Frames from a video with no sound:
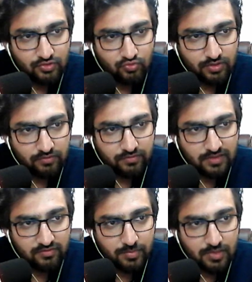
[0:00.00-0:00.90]

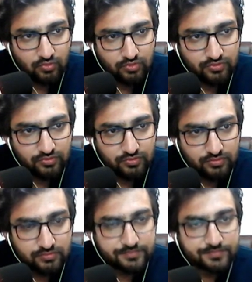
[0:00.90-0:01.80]
25 pounds.
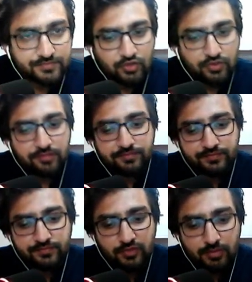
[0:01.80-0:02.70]
Sorry,
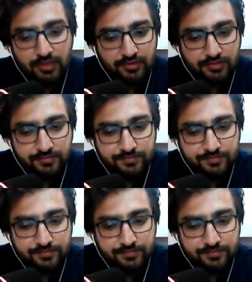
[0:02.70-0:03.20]
1 minute.